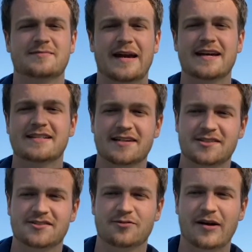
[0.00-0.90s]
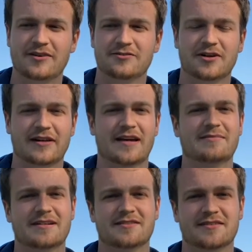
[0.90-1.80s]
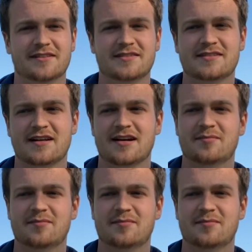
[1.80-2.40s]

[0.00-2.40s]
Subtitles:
pay attention to where you locate mental illness